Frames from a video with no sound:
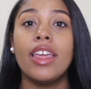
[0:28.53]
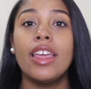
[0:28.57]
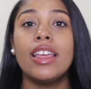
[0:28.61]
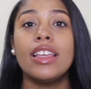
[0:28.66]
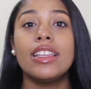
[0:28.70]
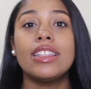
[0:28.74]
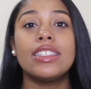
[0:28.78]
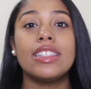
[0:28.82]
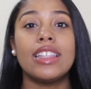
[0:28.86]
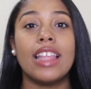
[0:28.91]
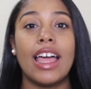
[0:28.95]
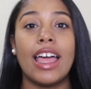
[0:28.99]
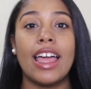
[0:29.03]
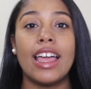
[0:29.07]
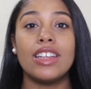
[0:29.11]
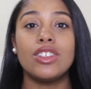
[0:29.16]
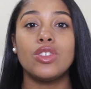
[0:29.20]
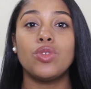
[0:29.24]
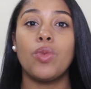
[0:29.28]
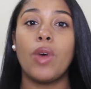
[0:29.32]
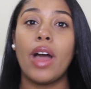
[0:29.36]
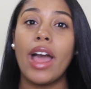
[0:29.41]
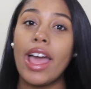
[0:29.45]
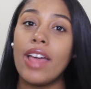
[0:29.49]
/
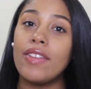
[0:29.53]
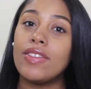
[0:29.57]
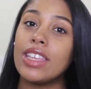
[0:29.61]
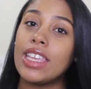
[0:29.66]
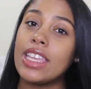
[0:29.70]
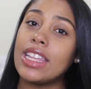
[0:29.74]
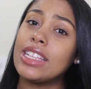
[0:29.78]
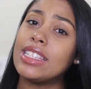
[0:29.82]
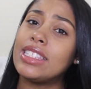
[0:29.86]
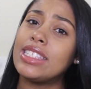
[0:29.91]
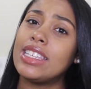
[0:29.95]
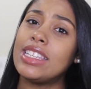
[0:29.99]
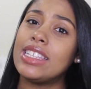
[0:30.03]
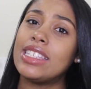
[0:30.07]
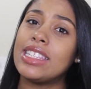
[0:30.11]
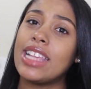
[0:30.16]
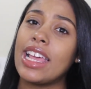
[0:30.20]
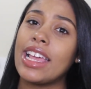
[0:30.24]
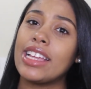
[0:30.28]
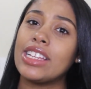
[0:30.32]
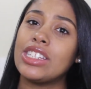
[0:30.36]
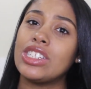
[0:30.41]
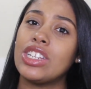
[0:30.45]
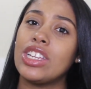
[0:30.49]
why I had to get a
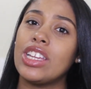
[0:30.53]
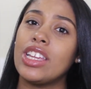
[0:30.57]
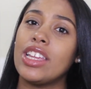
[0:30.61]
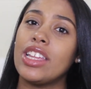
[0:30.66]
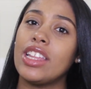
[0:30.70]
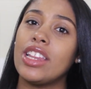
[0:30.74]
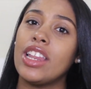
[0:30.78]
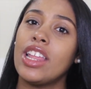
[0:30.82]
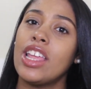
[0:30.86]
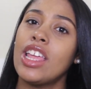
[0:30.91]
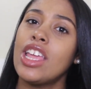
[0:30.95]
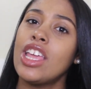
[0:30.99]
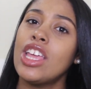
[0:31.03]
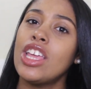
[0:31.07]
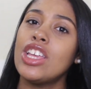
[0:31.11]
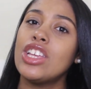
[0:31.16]
C-section.